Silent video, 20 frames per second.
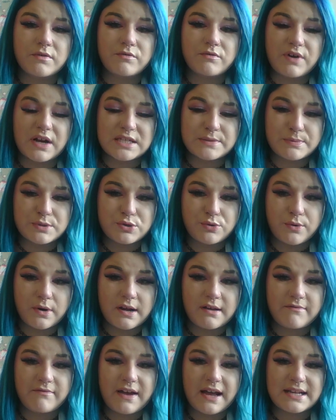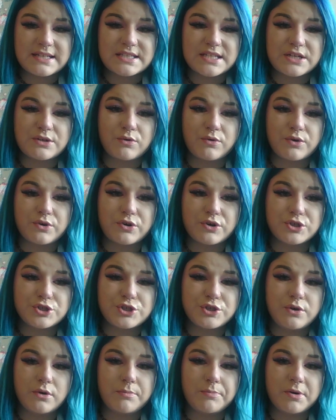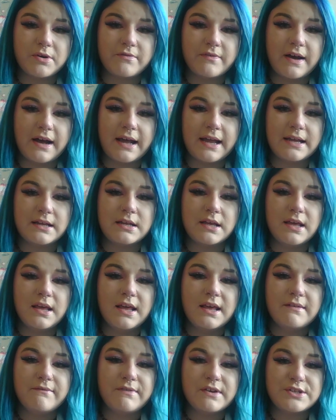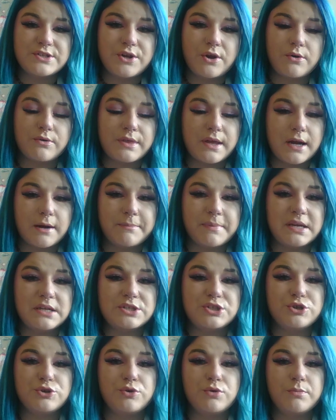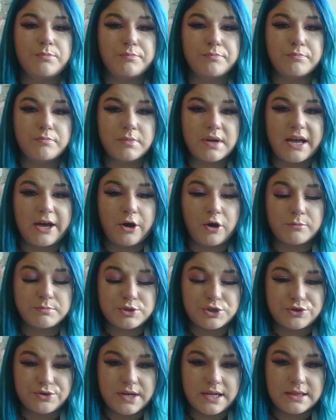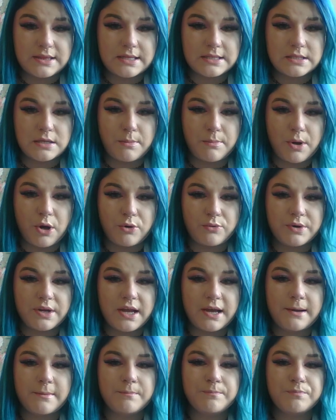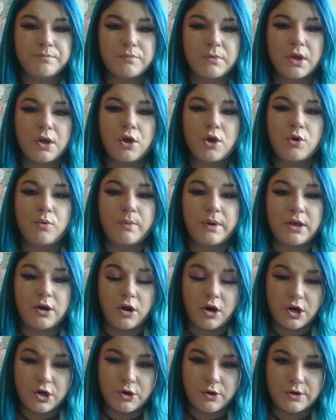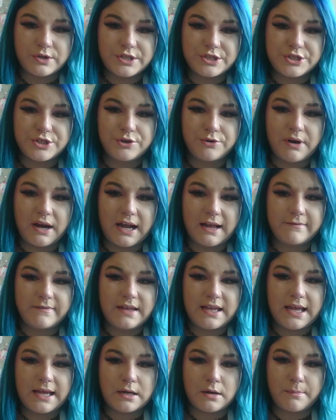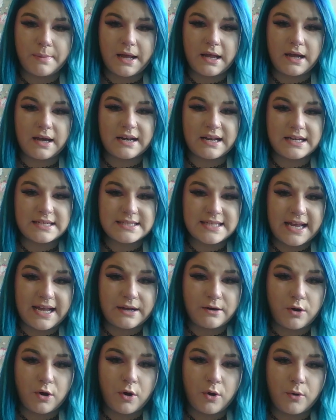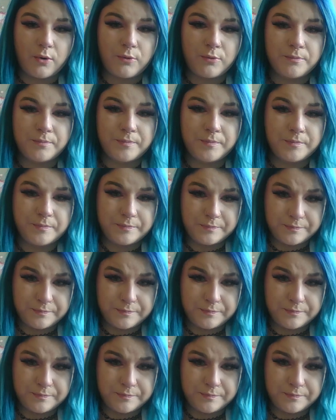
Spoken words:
respiratory vest in order to provide physiotherapy to help treat the pneumonia. We are going to do IV antibiotics at home.